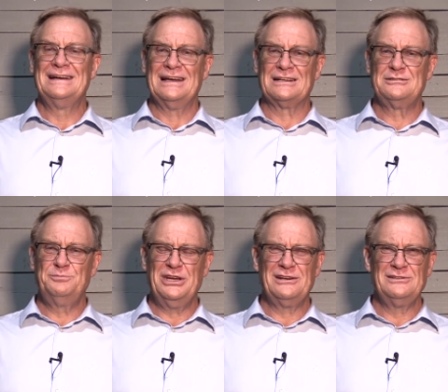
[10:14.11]

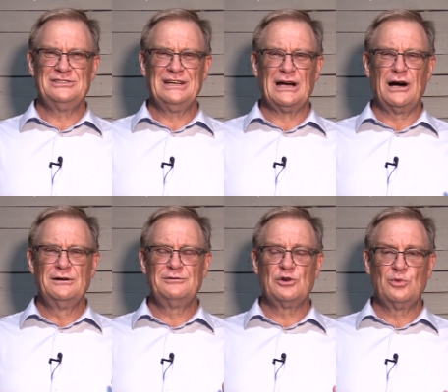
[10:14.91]
experiencing
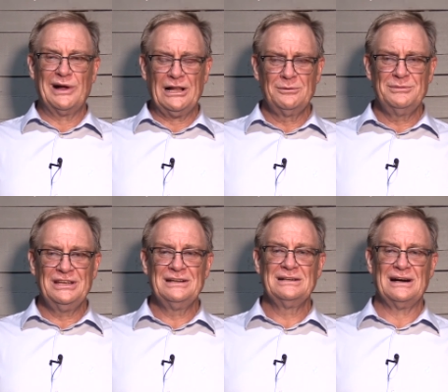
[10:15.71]

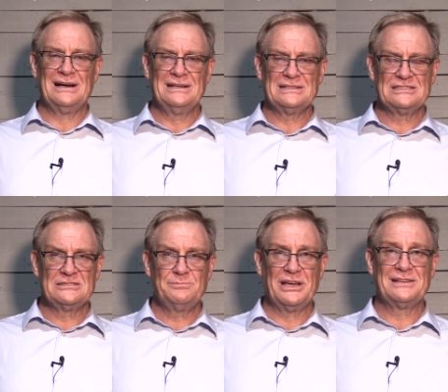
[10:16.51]
overwhelming,
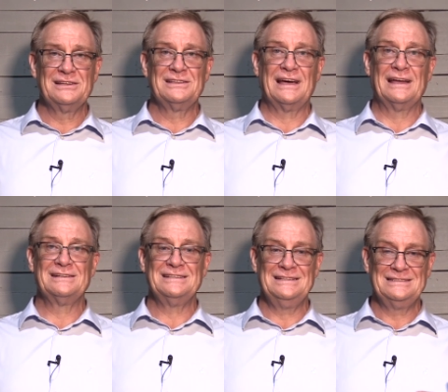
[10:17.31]
unexpected and
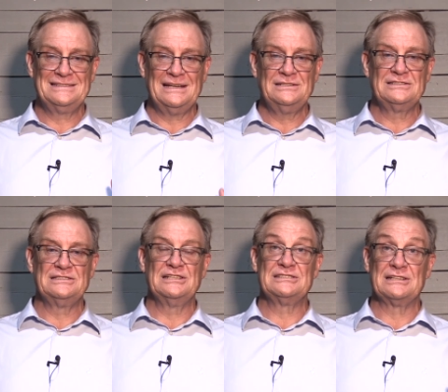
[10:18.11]
intense
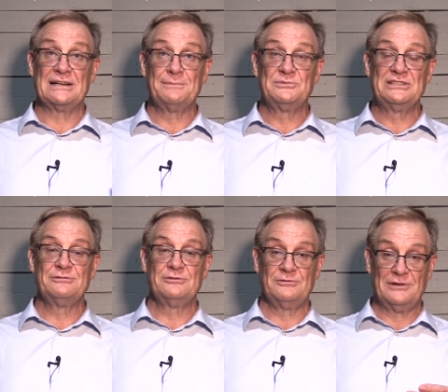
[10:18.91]
disruptive
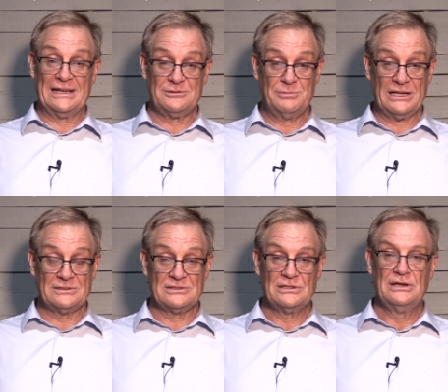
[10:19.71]

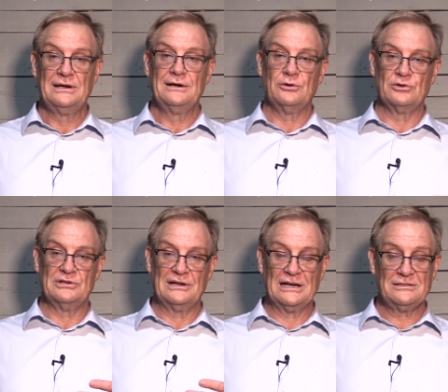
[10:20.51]
flashbacks or
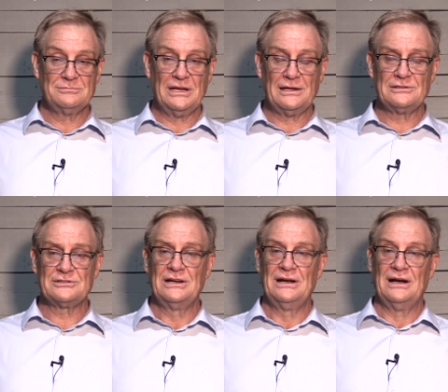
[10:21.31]

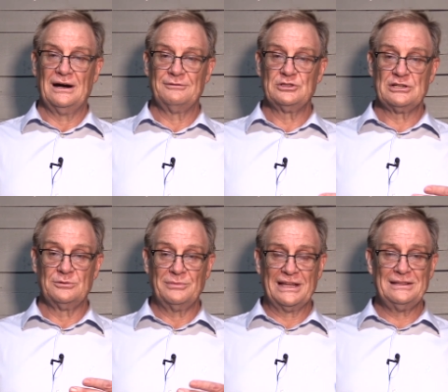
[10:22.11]
nightmares, of a
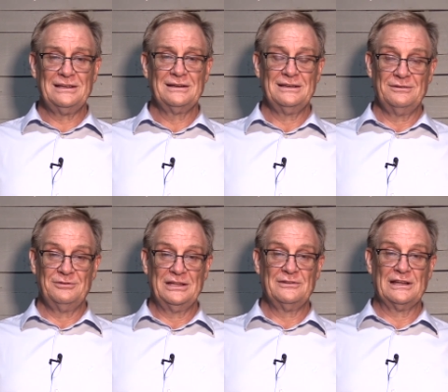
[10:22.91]
traumatic
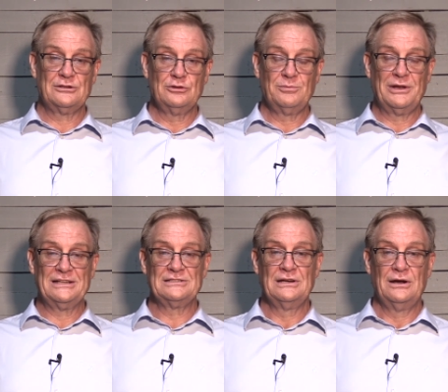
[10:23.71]
event that took
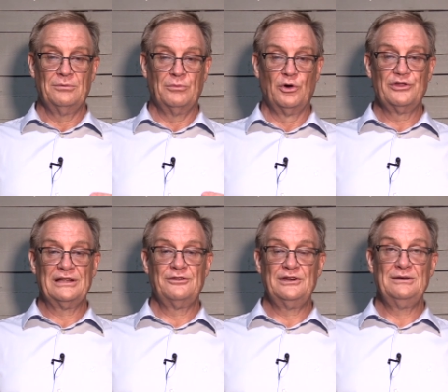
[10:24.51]
place more
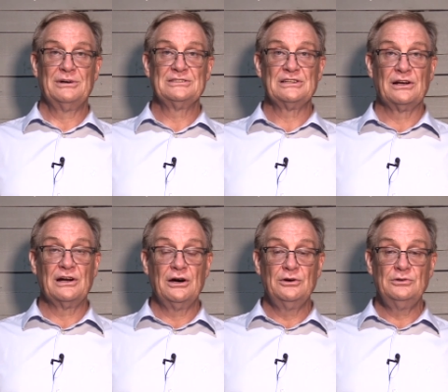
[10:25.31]
than three months
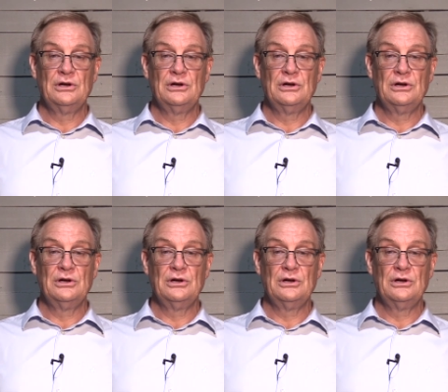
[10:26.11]
ago,